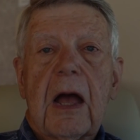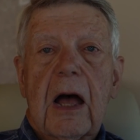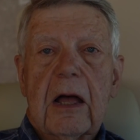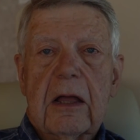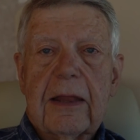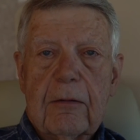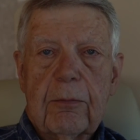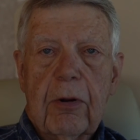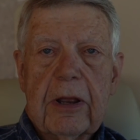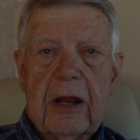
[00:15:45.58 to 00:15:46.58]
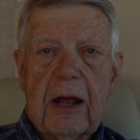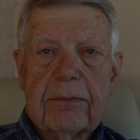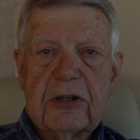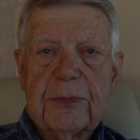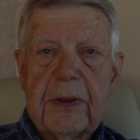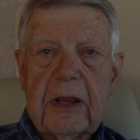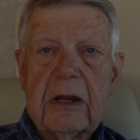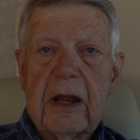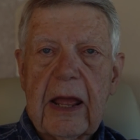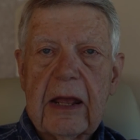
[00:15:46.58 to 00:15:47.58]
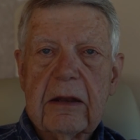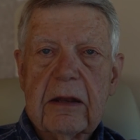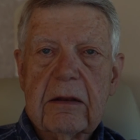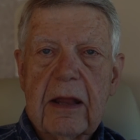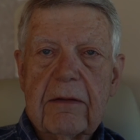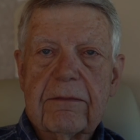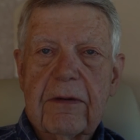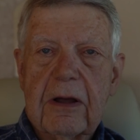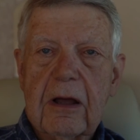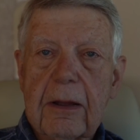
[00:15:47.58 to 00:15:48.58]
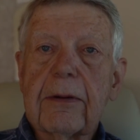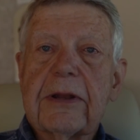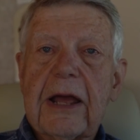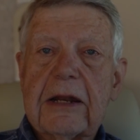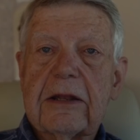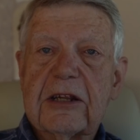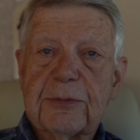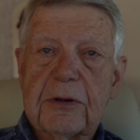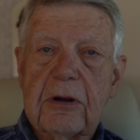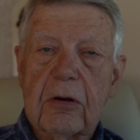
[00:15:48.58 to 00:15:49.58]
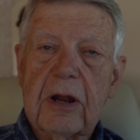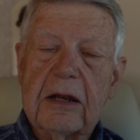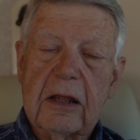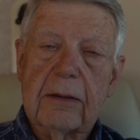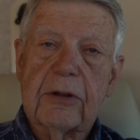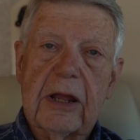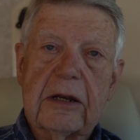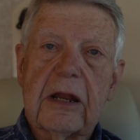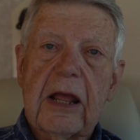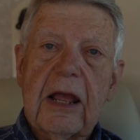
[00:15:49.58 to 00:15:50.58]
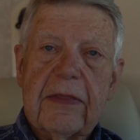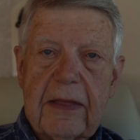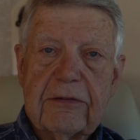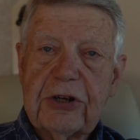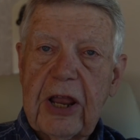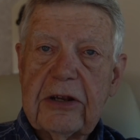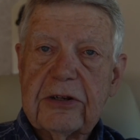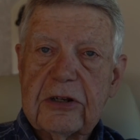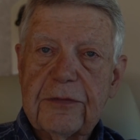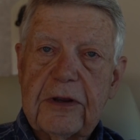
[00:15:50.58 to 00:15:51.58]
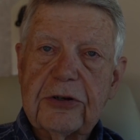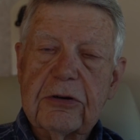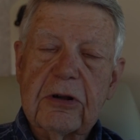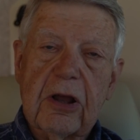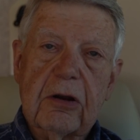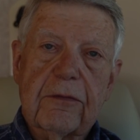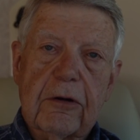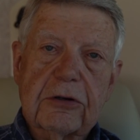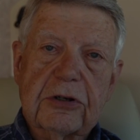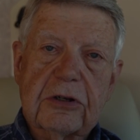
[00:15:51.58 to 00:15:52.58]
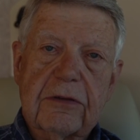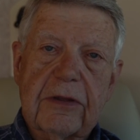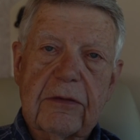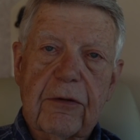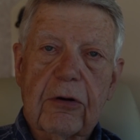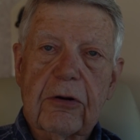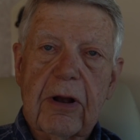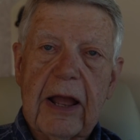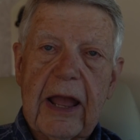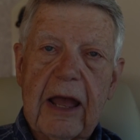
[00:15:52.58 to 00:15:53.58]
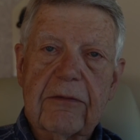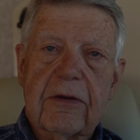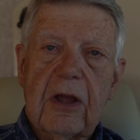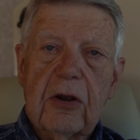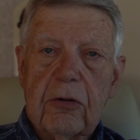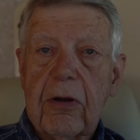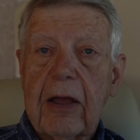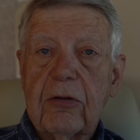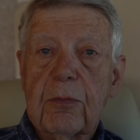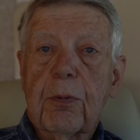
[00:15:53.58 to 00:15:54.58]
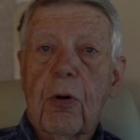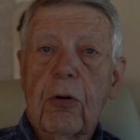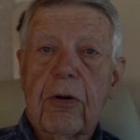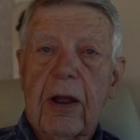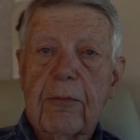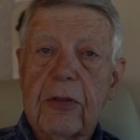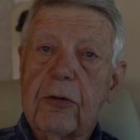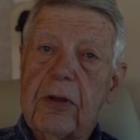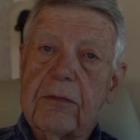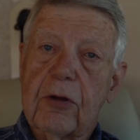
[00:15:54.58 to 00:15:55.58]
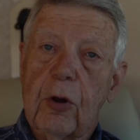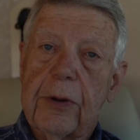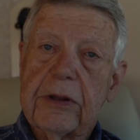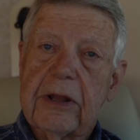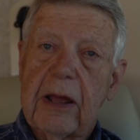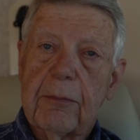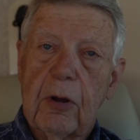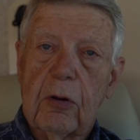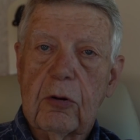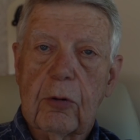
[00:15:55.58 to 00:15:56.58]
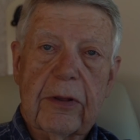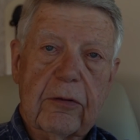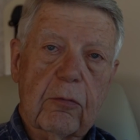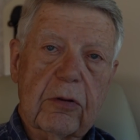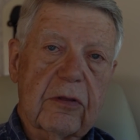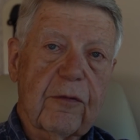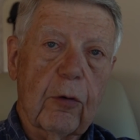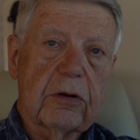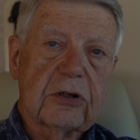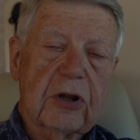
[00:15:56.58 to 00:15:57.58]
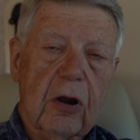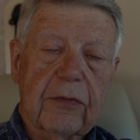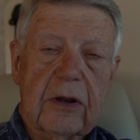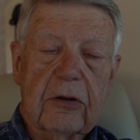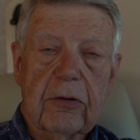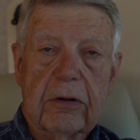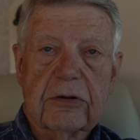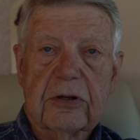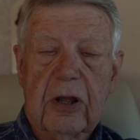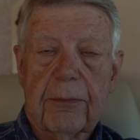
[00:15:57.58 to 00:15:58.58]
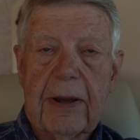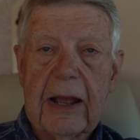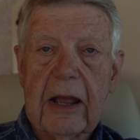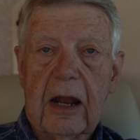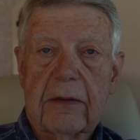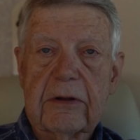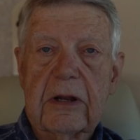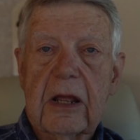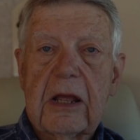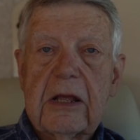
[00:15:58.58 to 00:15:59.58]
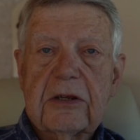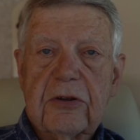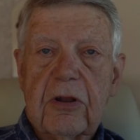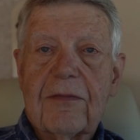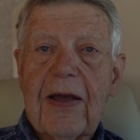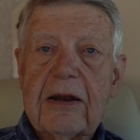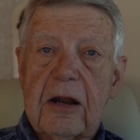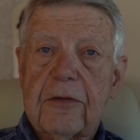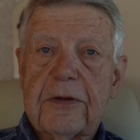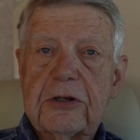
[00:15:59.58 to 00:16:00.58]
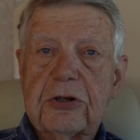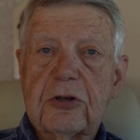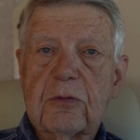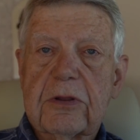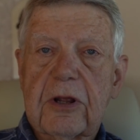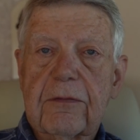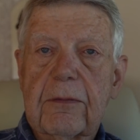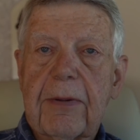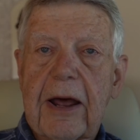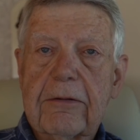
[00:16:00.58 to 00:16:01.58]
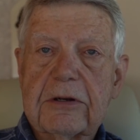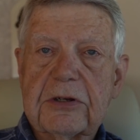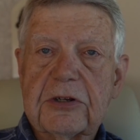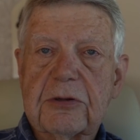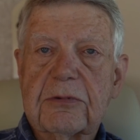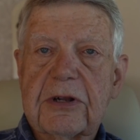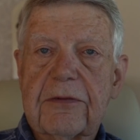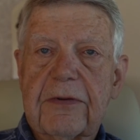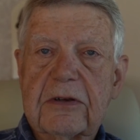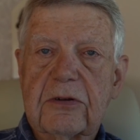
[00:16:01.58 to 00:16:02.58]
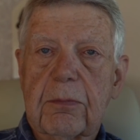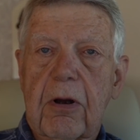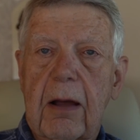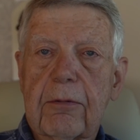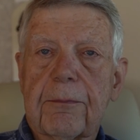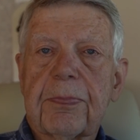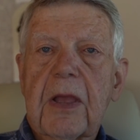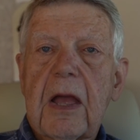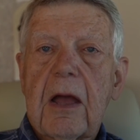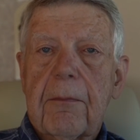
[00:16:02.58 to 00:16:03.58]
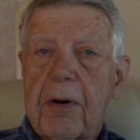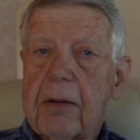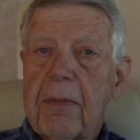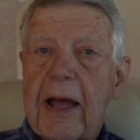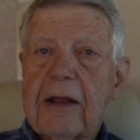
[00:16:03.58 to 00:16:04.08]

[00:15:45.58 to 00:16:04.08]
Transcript: uh, that would bring it up to speed. And they've uh, eliminated this, or not eliminated, they've changed this feature in later versions of the inverter I have to allow you to program whether you even go into that mode or whether what the voltages are that it triggers to come back out of it. So they've had enough issues with different battery systems, they fixed the problem. But my